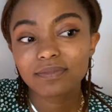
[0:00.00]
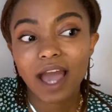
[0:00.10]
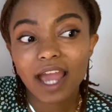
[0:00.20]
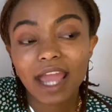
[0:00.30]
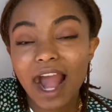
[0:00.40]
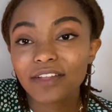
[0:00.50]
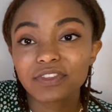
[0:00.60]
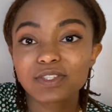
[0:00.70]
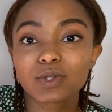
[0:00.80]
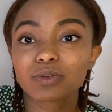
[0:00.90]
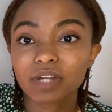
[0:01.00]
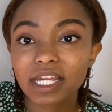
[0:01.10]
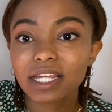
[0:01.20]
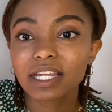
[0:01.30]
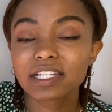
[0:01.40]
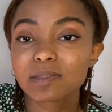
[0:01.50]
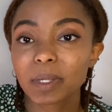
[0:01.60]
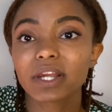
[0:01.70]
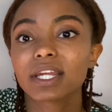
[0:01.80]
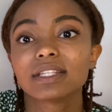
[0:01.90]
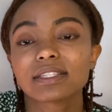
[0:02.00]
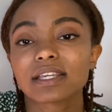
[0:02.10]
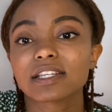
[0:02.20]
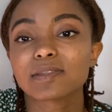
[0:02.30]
I had these great experiences,